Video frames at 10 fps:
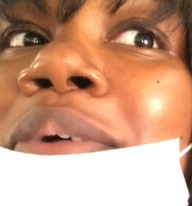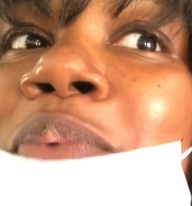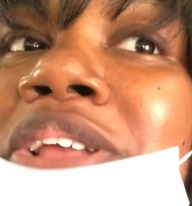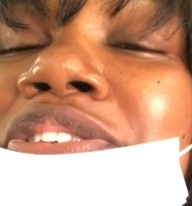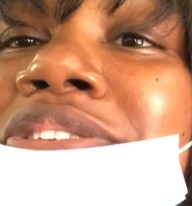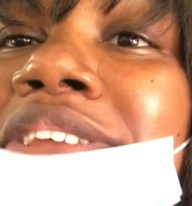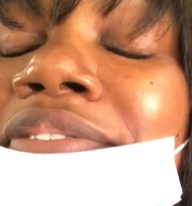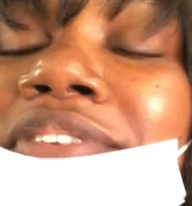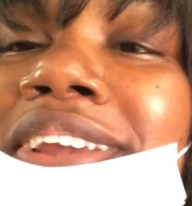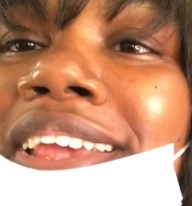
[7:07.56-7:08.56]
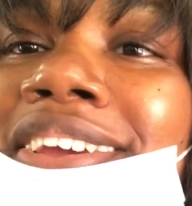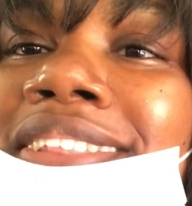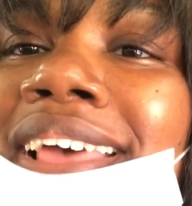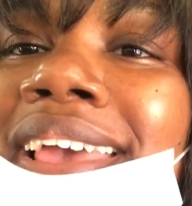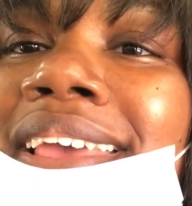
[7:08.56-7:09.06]
went to different
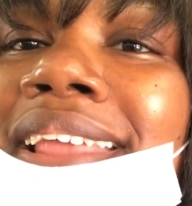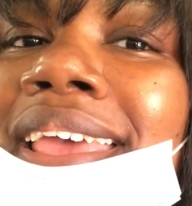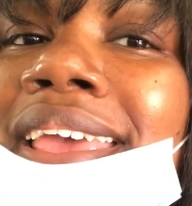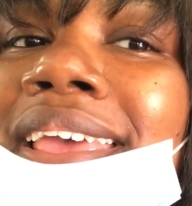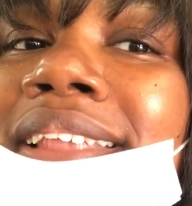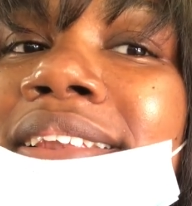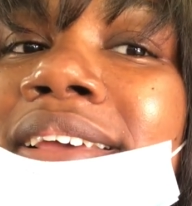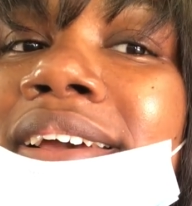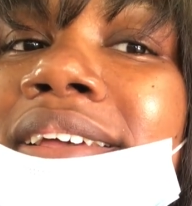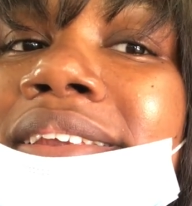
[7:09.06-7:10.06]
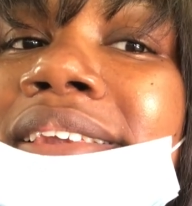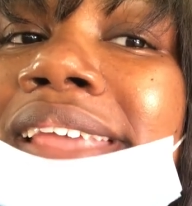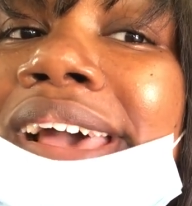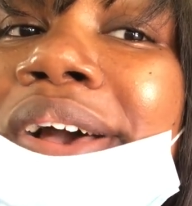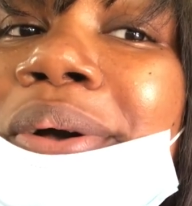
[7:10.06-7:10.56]
airline and
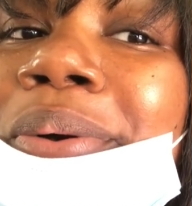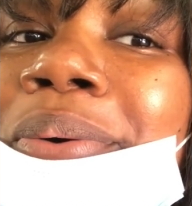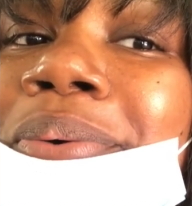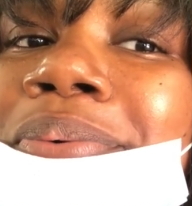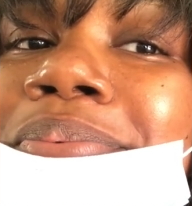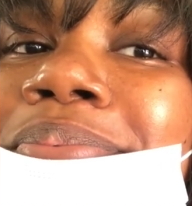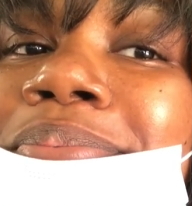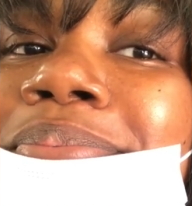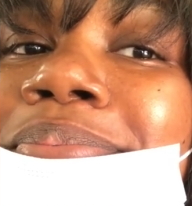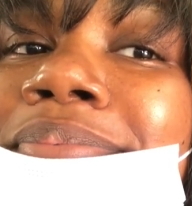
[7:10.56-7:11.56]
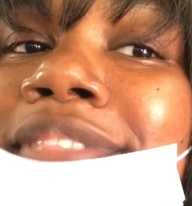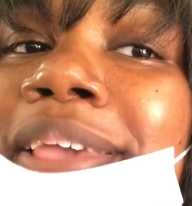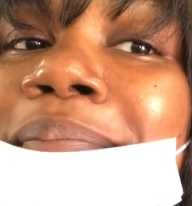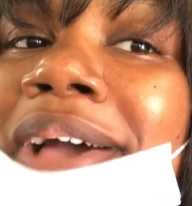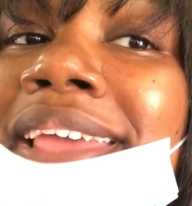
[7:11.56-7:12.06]
now
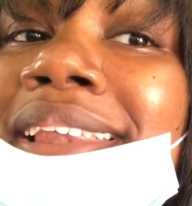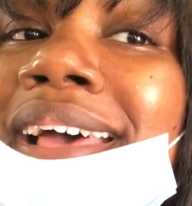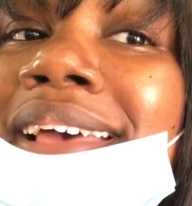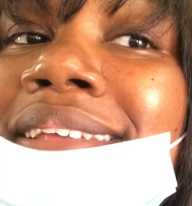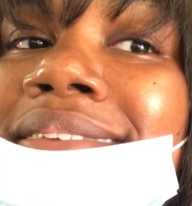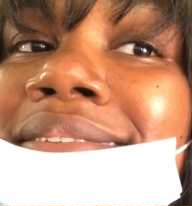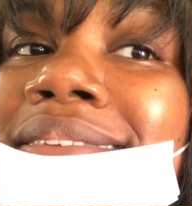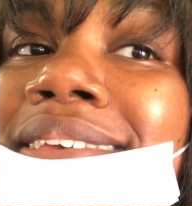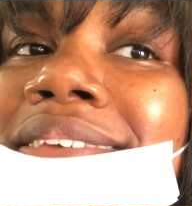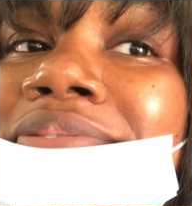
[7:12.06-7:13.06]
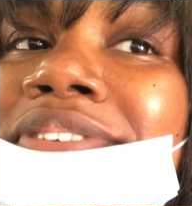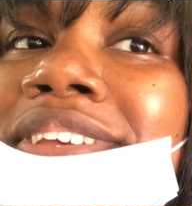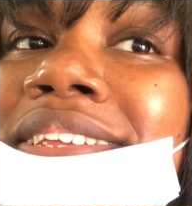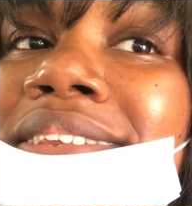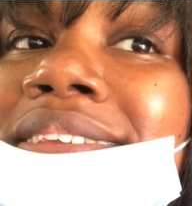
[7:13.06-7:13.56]
they might not
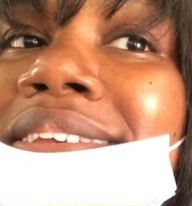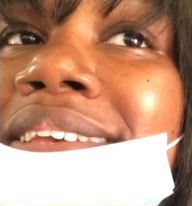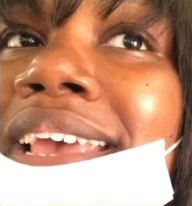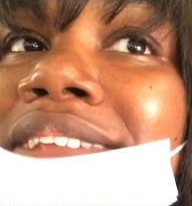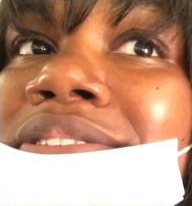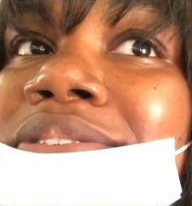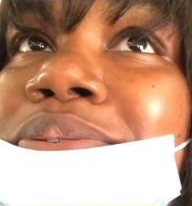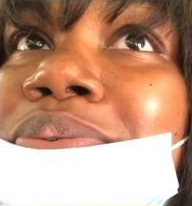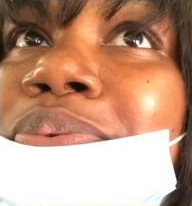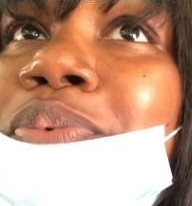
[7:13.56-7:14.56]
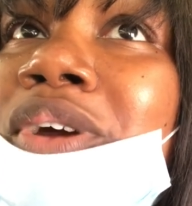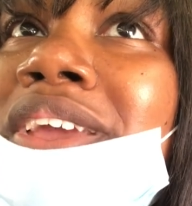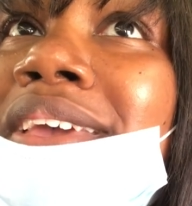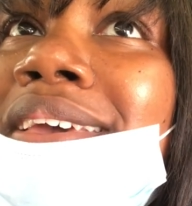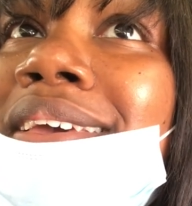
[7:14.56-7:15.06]
even get to
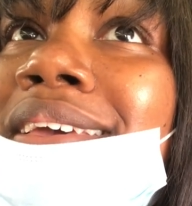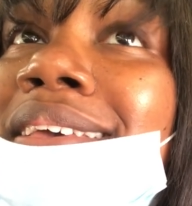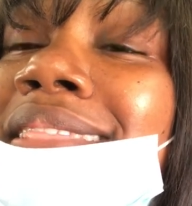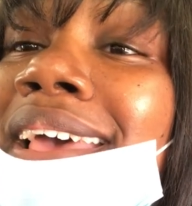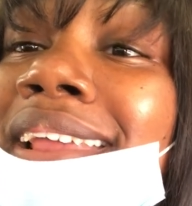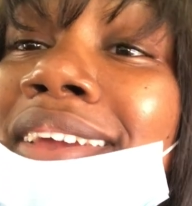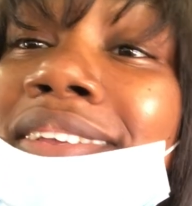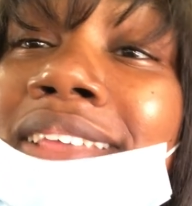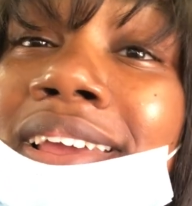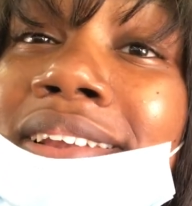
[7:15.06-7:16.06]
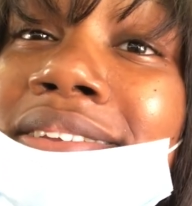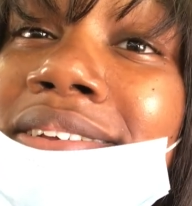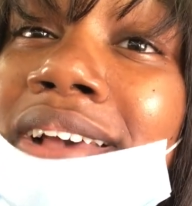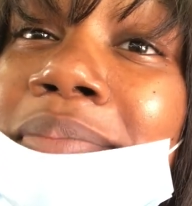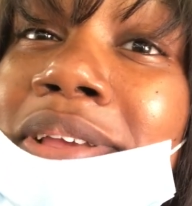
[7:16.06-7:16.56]
work in that airline
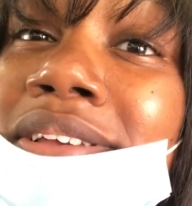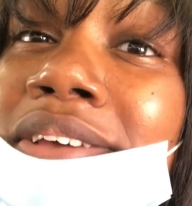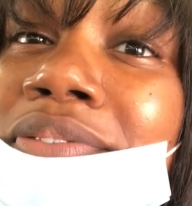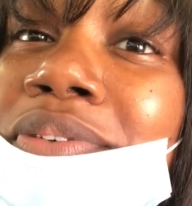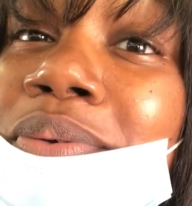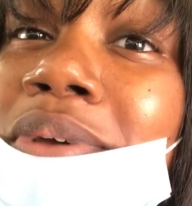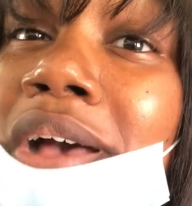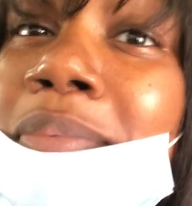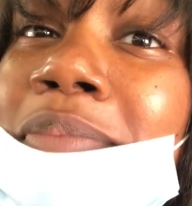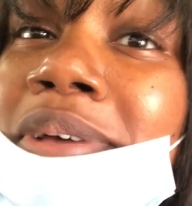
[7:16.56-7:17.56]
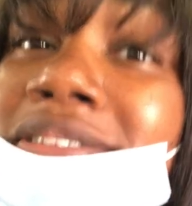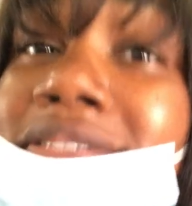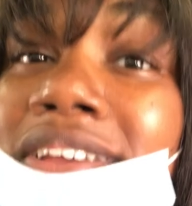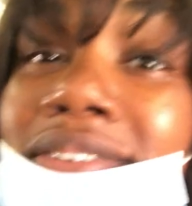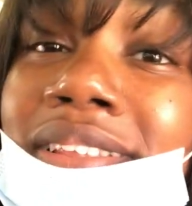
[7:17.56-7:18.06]
coming a few couple
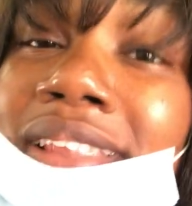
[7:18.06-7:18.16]
months down the